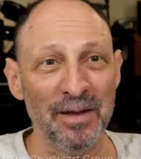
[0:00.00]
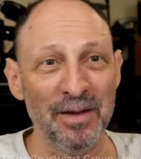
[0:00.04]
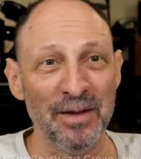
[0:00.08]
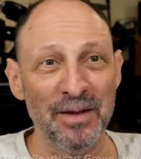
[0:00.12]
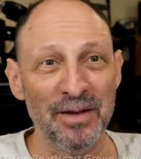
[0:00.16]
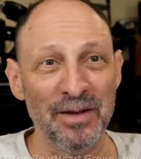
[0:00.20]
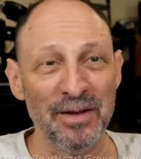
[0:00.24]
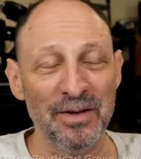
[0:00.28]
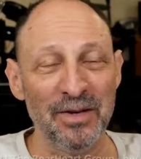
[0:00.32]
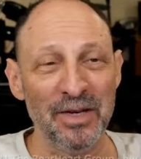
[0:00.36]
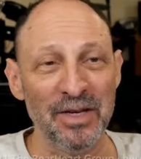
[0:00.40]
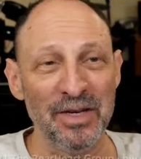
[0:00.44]

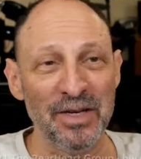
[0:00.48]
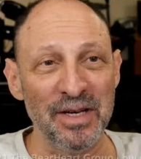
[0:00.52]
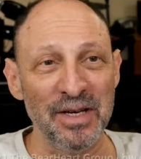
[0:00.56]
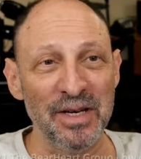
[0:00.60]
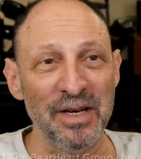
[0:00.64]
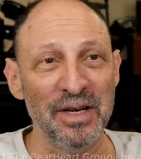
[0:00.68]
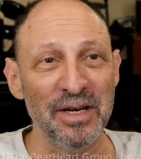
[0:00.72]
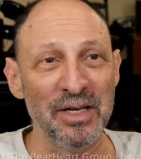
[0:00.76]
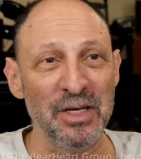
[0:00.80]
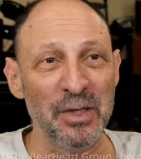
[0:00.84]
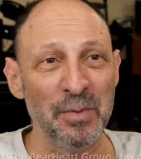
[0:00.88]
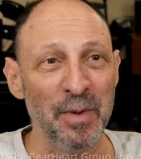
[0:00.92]
She's
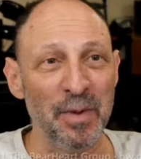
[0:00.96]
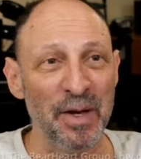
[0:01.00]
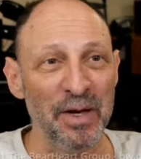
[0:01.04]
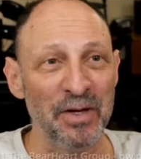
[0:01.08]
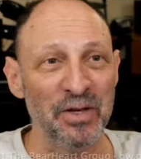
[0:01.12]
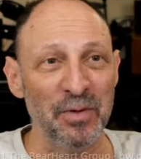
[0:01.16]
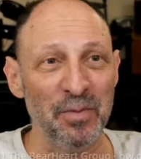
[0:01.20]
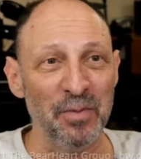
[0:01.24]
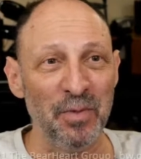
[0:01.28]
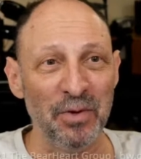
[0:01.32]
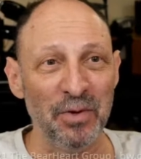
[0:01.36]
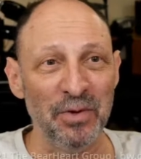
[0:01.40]

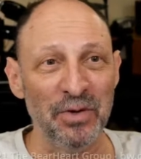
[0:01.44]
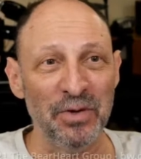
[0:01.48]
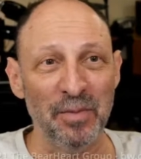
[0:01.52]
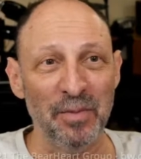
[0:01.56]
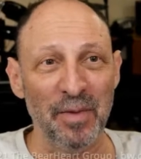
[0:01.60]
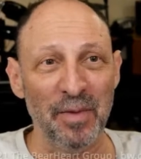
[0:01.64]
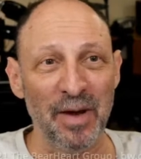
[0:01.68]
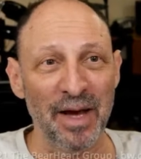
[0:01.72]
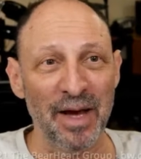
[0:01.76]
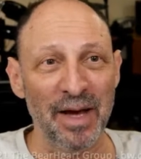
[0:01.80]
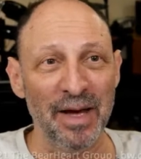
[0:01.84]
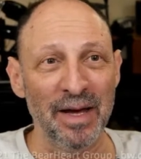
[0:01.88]
indispensable to
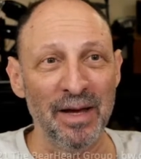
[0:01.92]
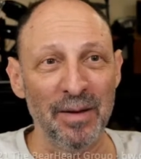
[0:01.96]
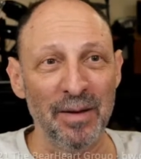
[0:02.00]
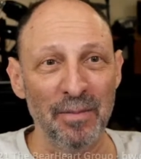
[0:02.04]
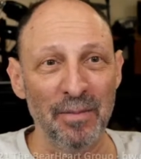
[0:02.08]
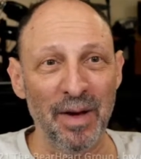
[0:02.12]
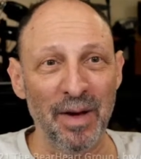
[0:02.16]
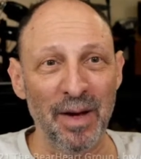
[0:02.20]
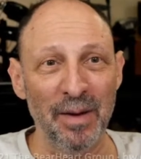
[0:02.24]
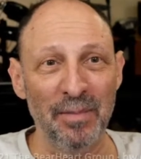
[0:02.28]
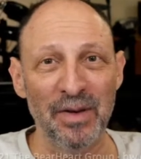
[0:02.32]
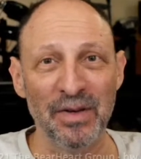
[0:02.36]
my
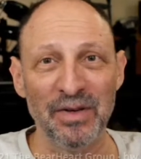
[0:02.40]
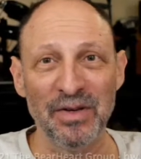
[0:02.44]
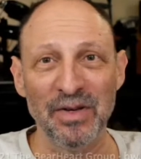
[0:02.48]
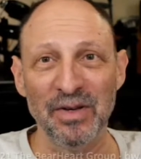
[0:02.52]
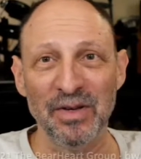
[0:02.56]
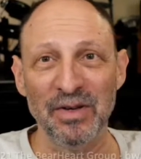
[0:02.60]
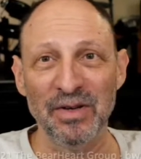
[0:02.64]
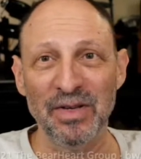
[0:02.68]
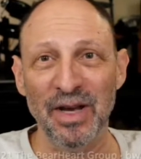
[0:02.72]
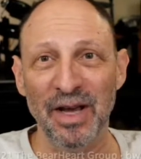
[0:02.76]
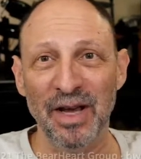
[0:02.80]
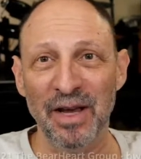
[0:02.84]

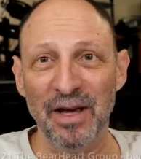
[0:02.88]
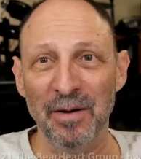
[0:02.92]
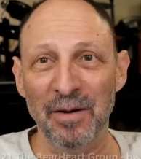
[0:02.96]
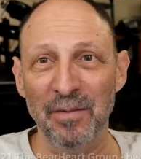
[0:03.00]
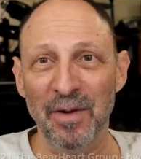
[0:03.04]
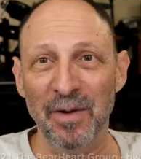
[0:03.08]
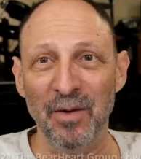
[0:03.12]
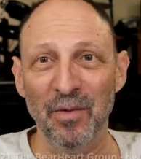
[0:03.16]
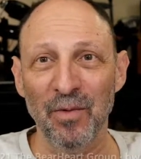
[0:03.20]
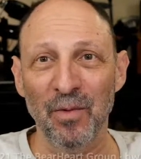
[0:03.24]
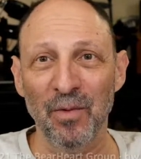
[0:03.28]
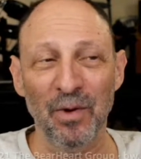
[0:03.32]
business and my
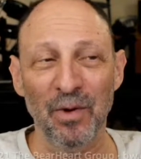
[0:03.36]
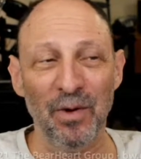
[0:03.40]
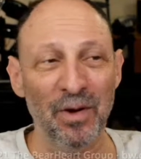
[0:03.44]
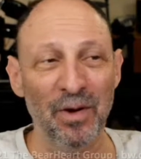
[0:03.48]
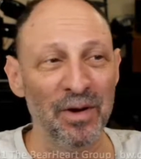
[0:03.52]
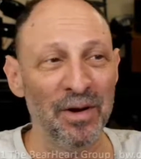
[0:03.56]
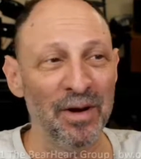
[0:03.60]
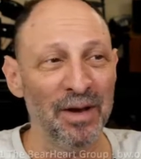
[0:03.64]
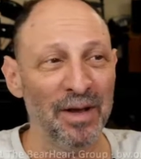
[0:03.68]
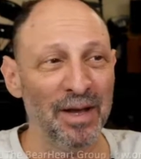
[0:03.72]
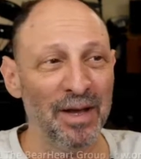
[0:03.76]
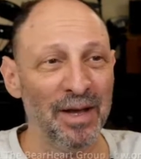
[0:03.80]
world,
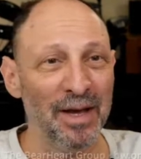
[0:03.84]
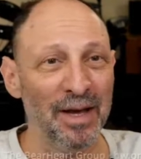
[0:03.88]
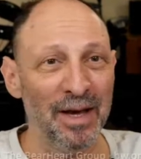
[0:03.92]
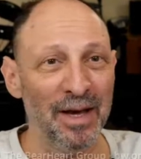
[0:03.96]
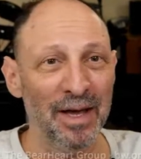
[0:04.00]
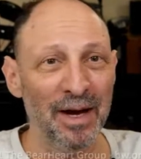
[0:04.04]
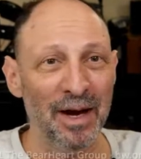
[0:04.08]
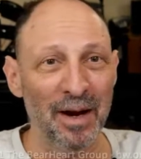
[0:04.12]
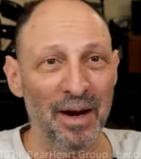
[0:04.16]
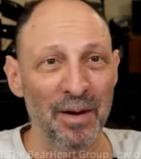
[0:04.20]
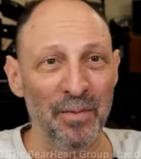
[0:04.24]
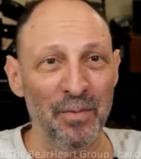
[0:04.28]
and
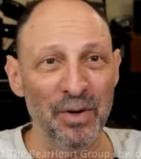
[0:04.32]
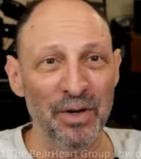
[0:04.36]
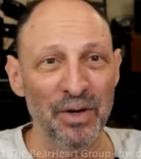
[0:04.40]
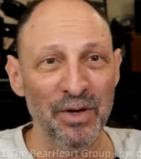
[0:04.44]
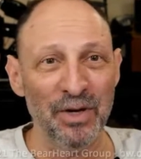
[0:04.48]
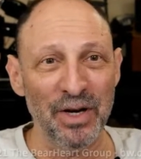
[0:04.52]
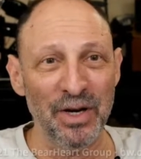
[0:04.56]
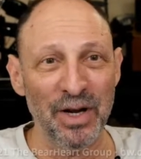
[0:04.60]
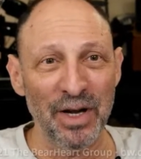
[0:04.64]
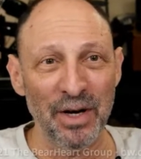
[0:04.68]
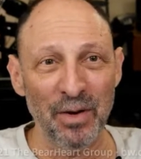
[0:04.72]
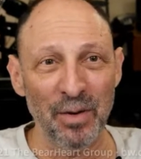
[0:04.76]
I
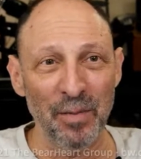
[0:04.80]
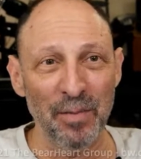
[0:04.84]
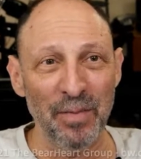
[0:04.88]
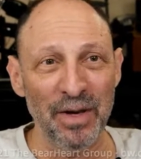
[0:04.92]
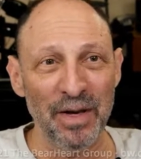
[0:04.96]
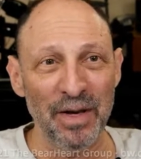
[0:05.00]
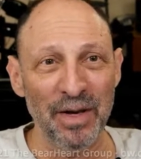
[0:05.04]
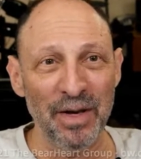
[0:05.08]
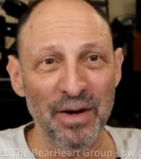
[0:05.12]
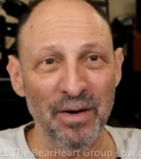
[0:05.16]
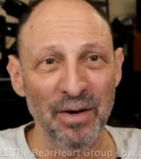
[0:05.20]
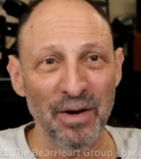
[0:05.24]
appreciate her being
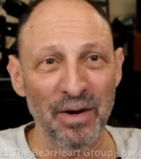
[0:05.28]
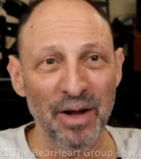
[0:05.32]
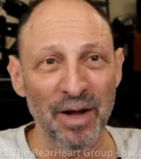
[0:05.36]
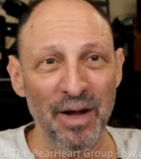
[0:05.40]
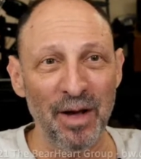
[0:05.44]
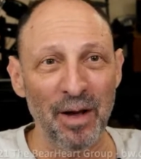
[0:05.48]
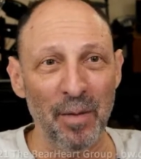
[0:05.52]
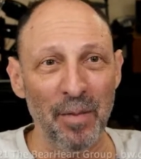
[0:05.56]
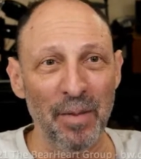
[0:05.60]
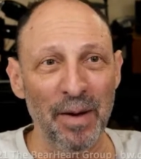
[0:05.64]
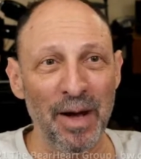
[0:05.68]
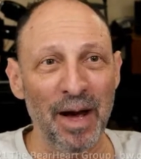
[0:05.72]
here to
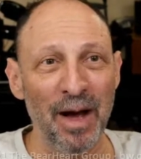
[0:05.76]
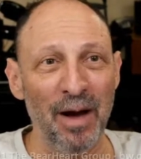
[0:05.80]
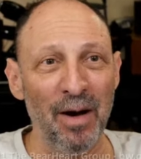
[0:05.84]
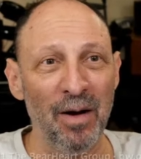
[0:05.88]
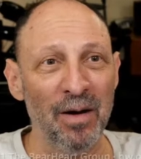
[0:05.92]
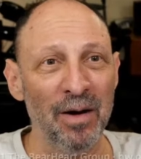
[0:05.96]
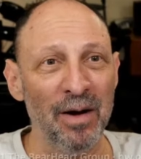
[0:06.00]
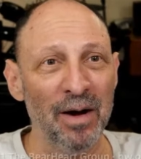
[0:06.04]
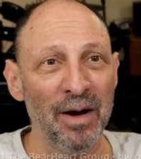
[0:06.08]
help out.